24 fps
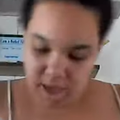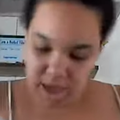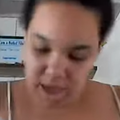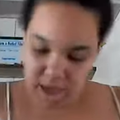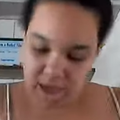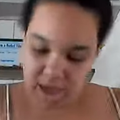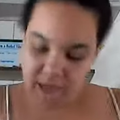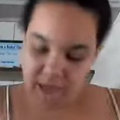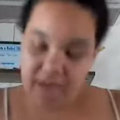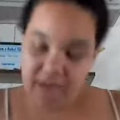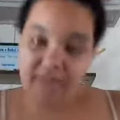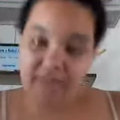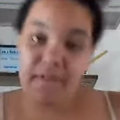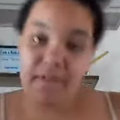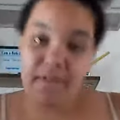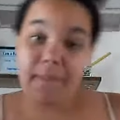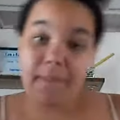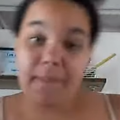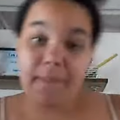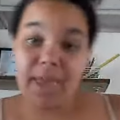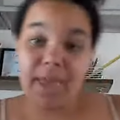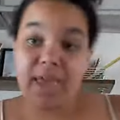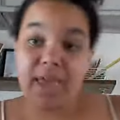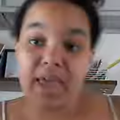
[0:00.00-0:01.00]
I have a
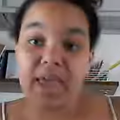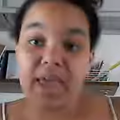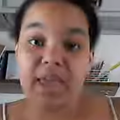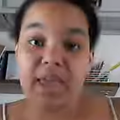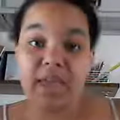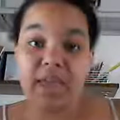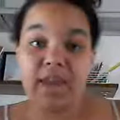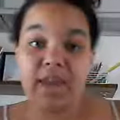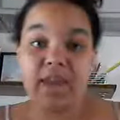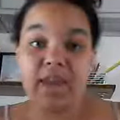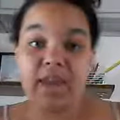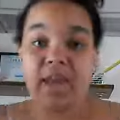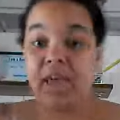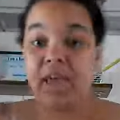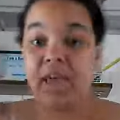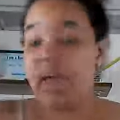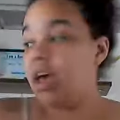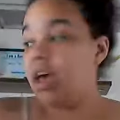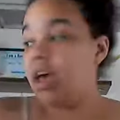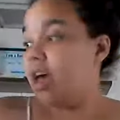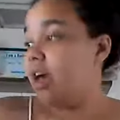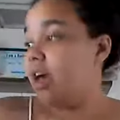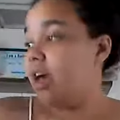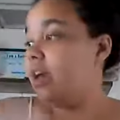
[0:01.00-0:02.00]
pen.
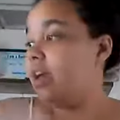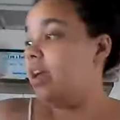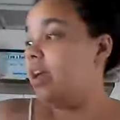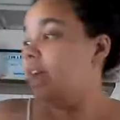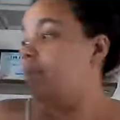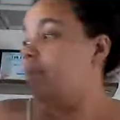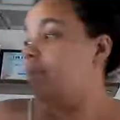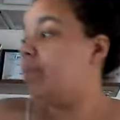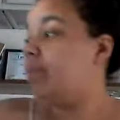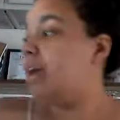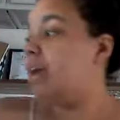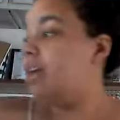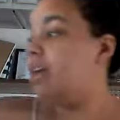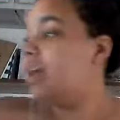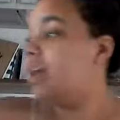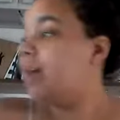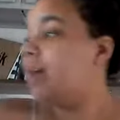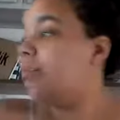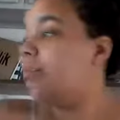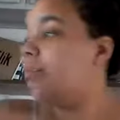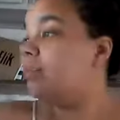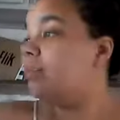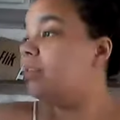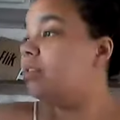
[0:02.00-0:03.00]
I have
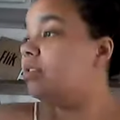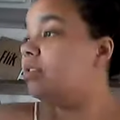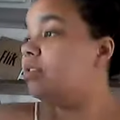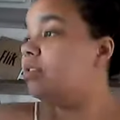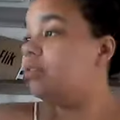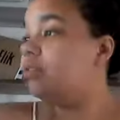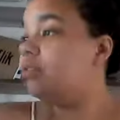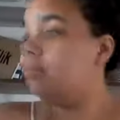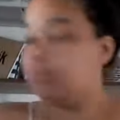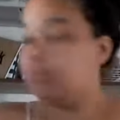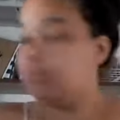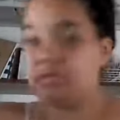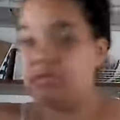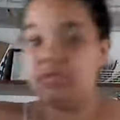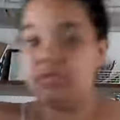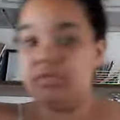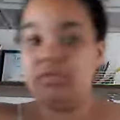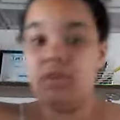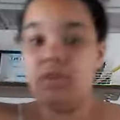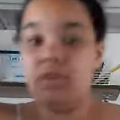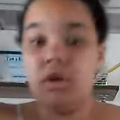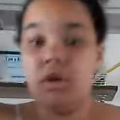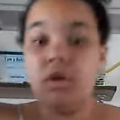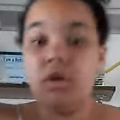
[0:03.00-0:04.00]
pineapple.
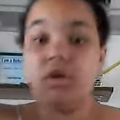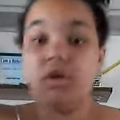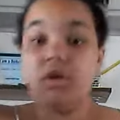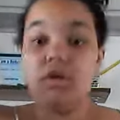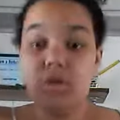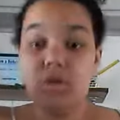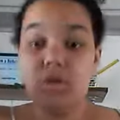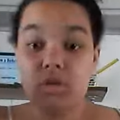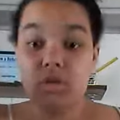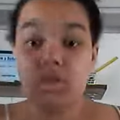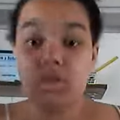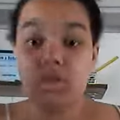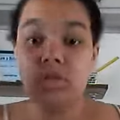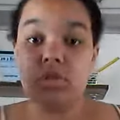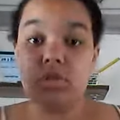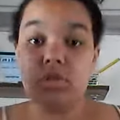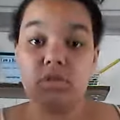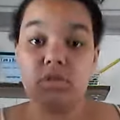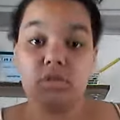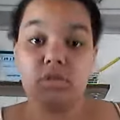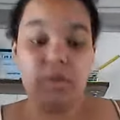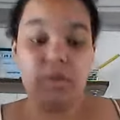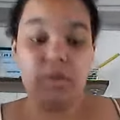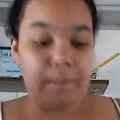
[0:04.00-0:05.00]

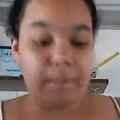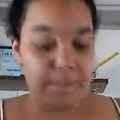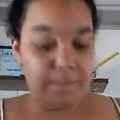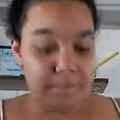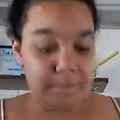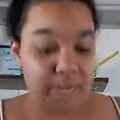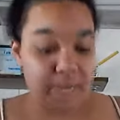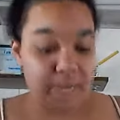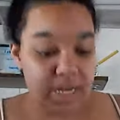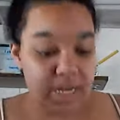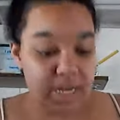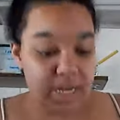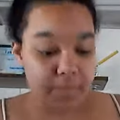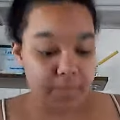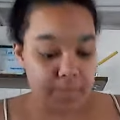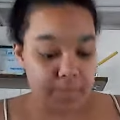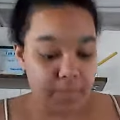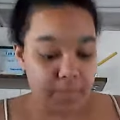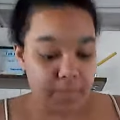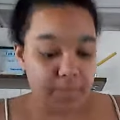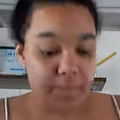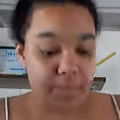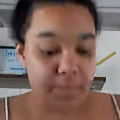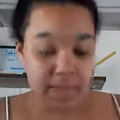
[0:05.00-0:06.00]
Oh,
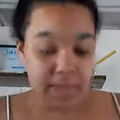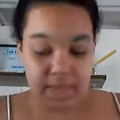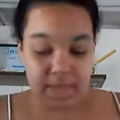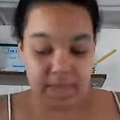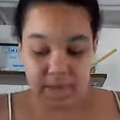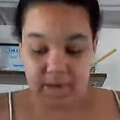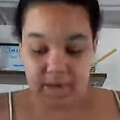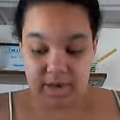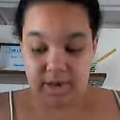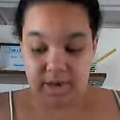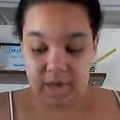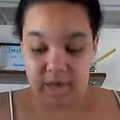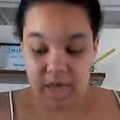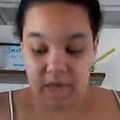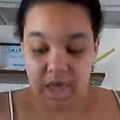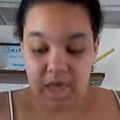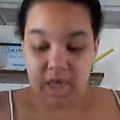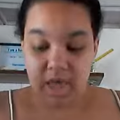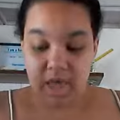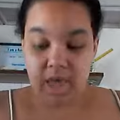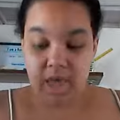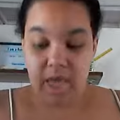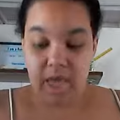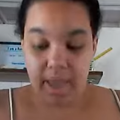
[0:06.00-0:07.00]
pineapple pen.
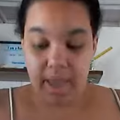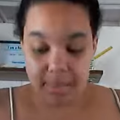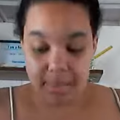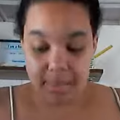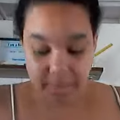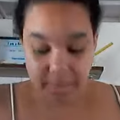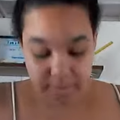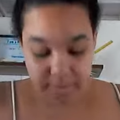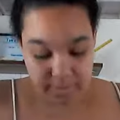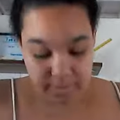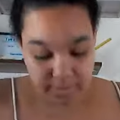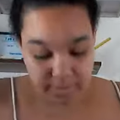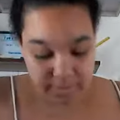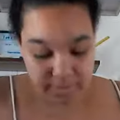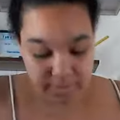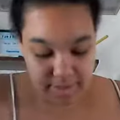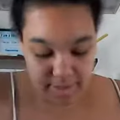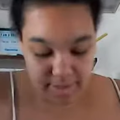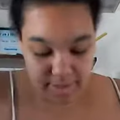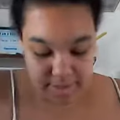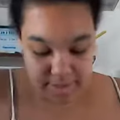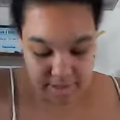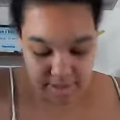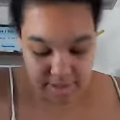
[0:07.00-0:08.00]
Apple
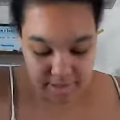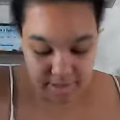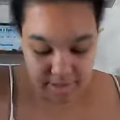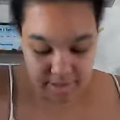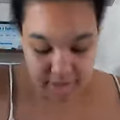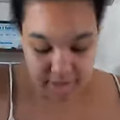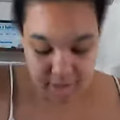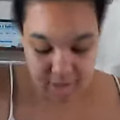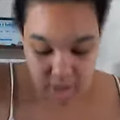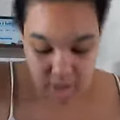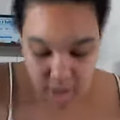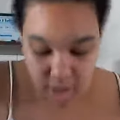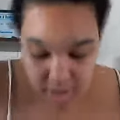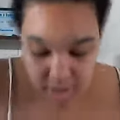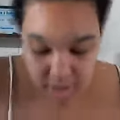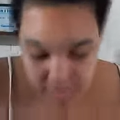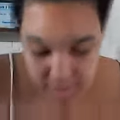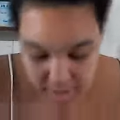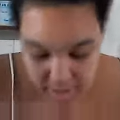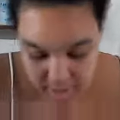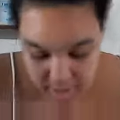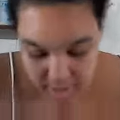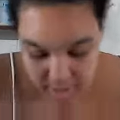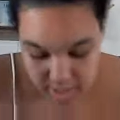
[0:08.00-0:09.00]
pen.
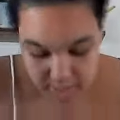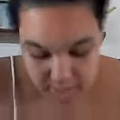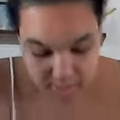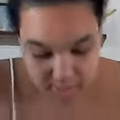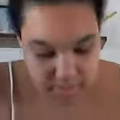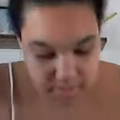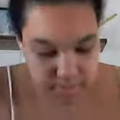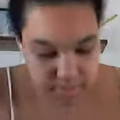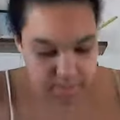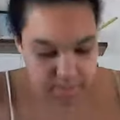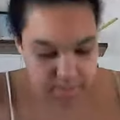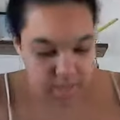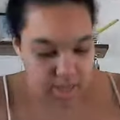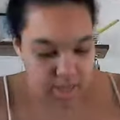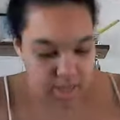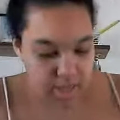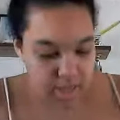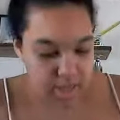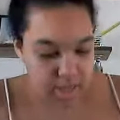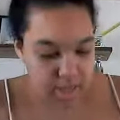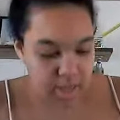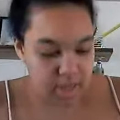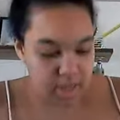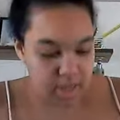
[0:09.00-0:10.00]
Pineapple
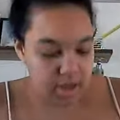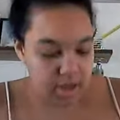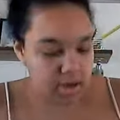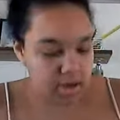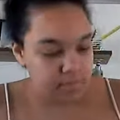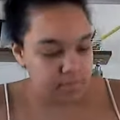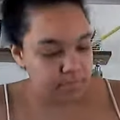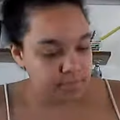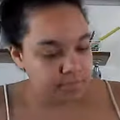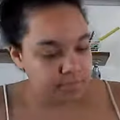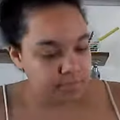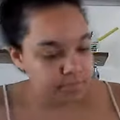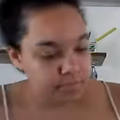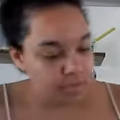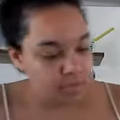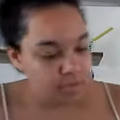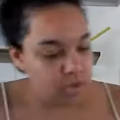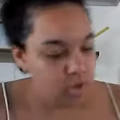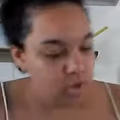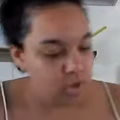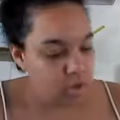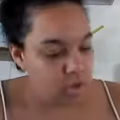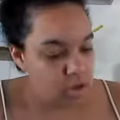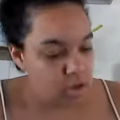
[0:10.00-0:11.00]
pen.
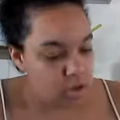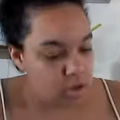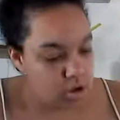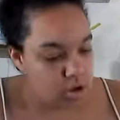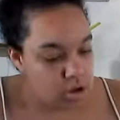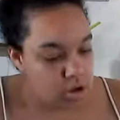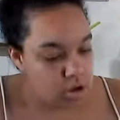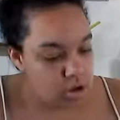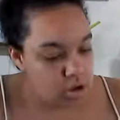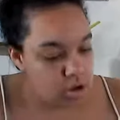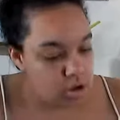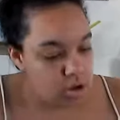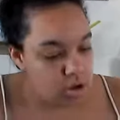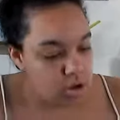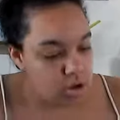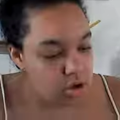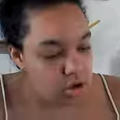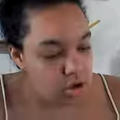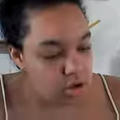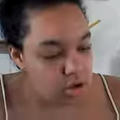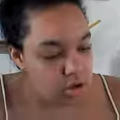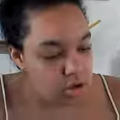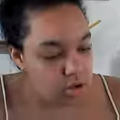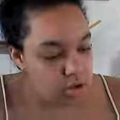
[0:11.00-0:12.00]
Oh,
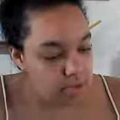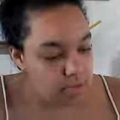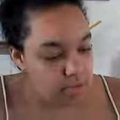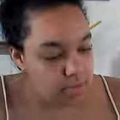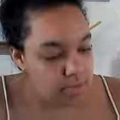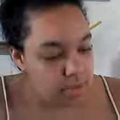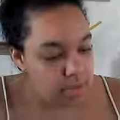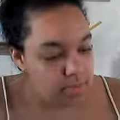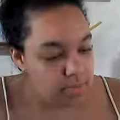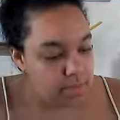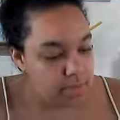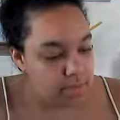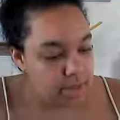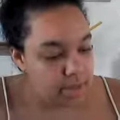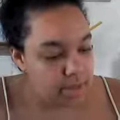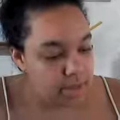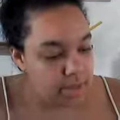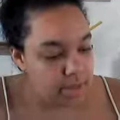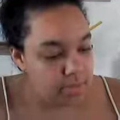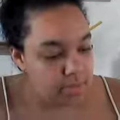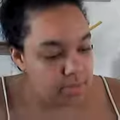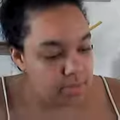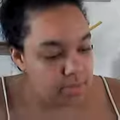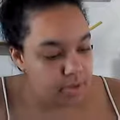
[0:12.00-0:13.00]
pen,
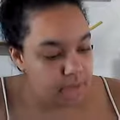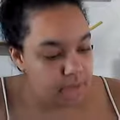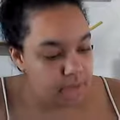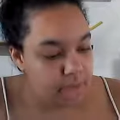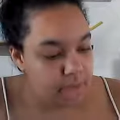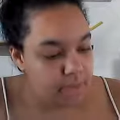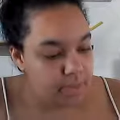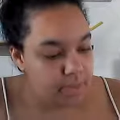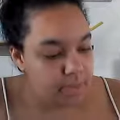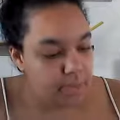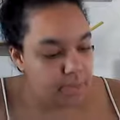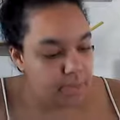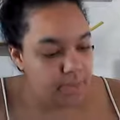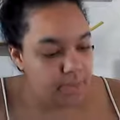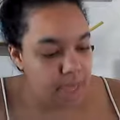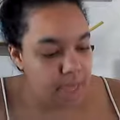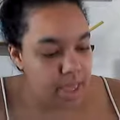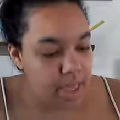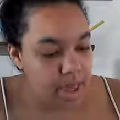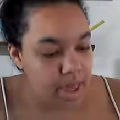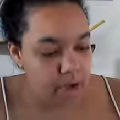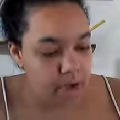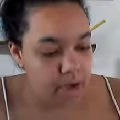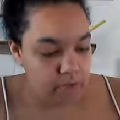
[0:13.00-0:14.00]
pineapple, apple
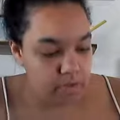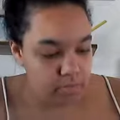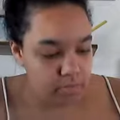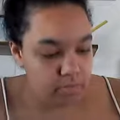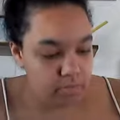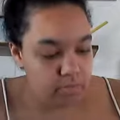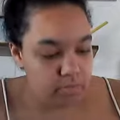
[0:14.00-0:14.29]
pen.